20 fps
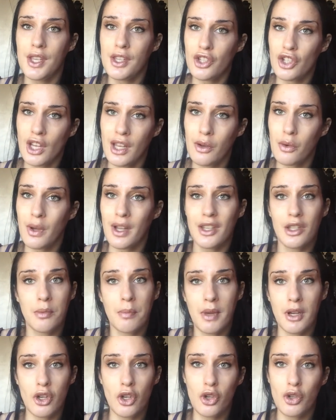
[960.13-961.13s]
this channel and
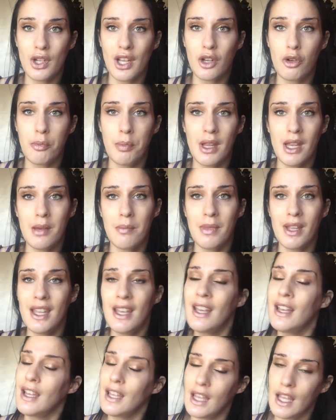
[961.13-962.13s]
to my new channel, Being and Me,
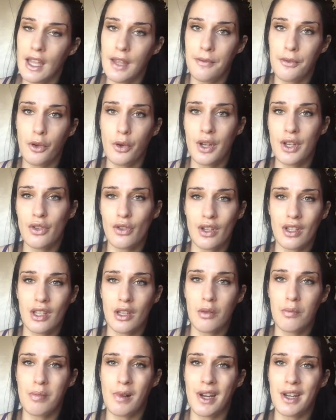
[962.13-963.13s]
if you're
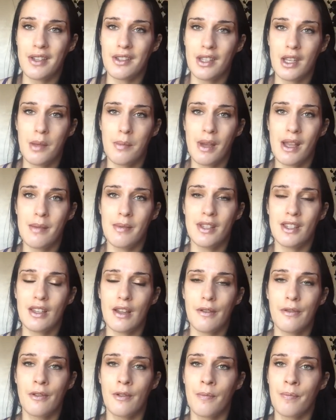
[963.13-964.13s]
interested in pregnancy and baby
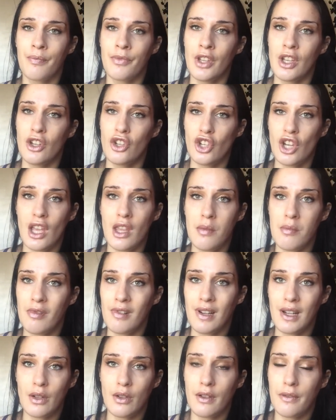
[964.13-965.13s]
stuff. Share them
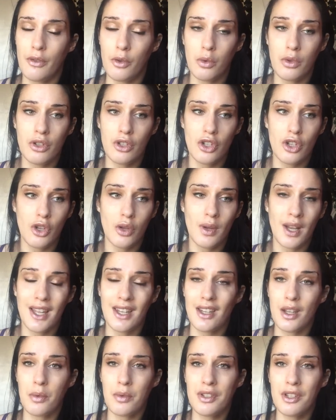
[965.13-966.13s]
around if you want to,
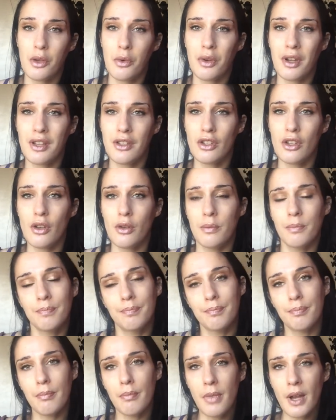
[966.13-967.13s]
and I will see you again soon.
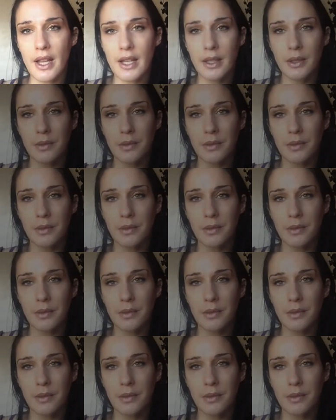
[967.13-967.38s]
Bye.